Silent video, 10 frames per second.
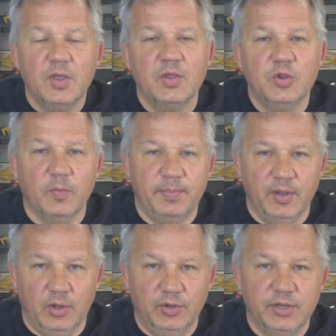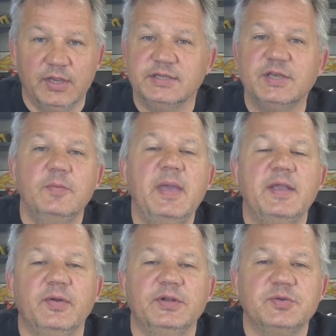your build is going to
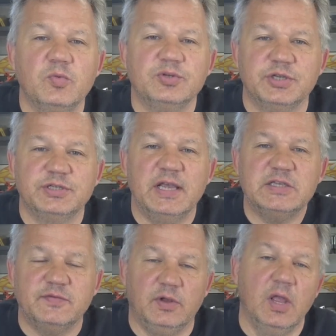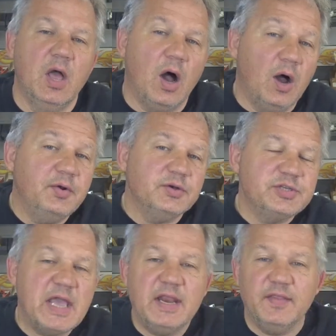make your engine more successful.
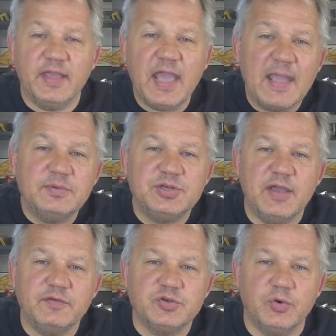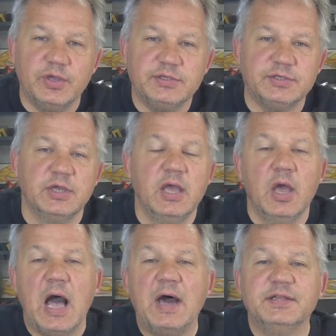Understanding the camshaft choice,
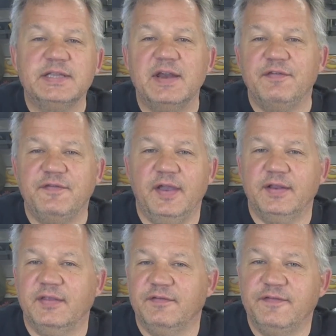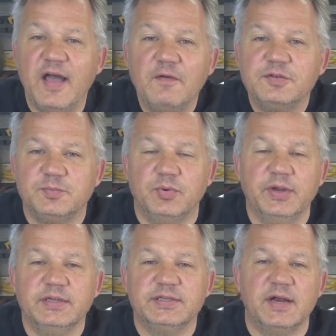how does that affect the valve
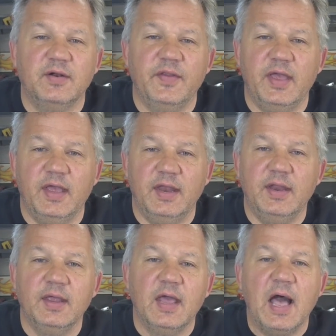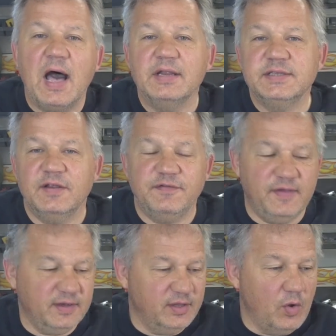springs that are in the head? How does that
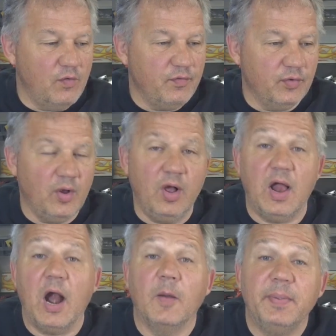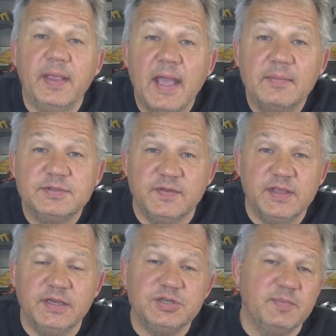affect the overall RPMs of
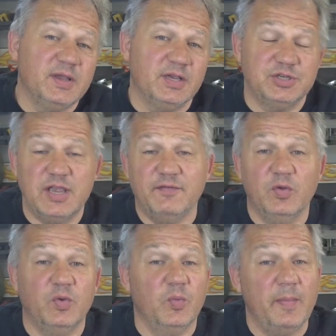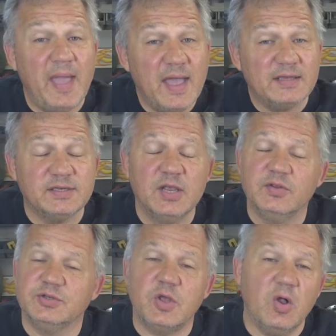the engine, because you have to know the mass?
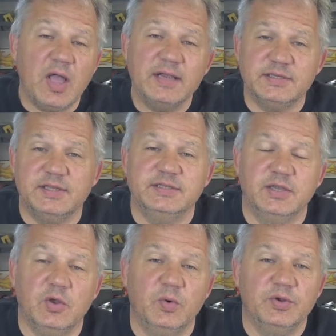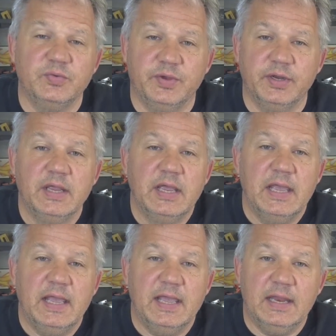There's all kinds of things that go into it,
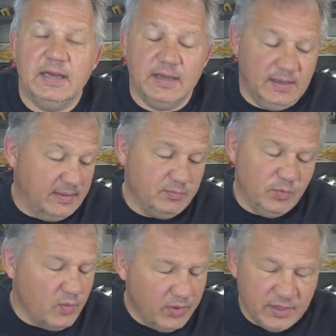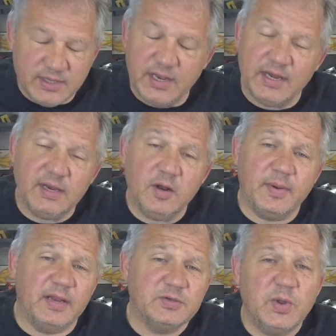and we won't get to that here,
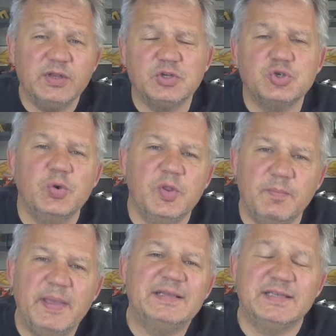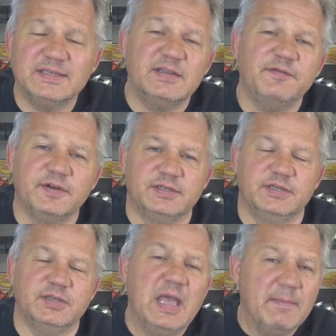but I just wanted to show you the basic
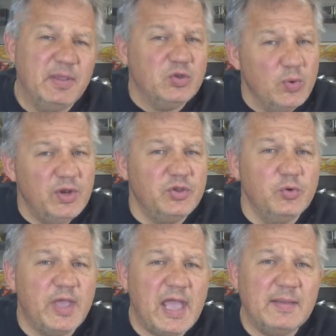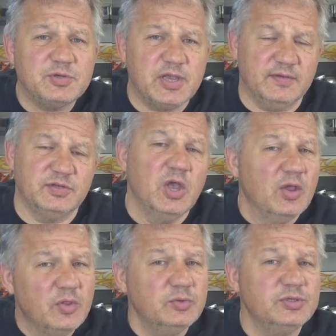differences between the two camshafts.
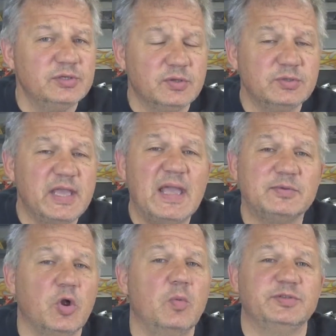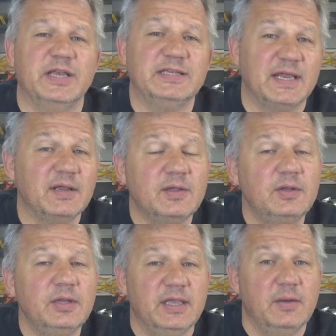Those cams are almost
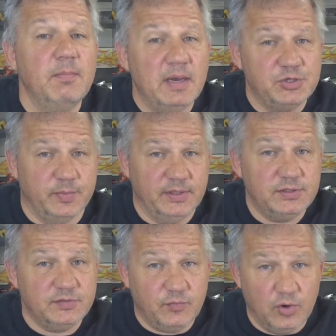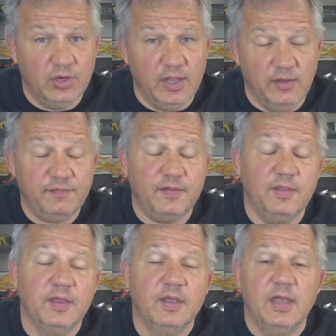identical in measurements for lift
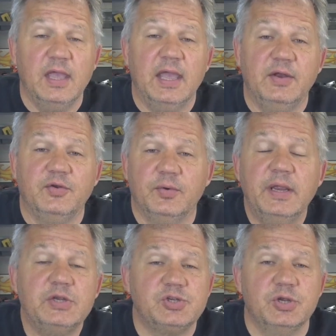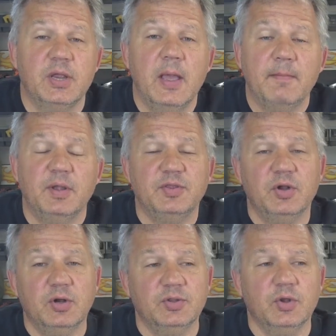and duration, but
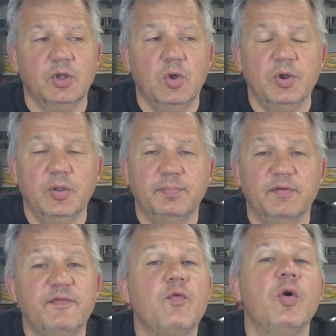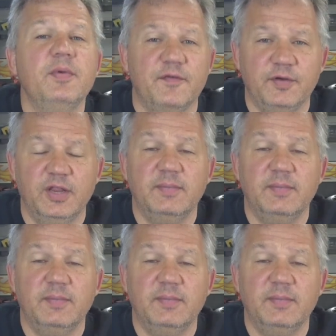they're going to perform differently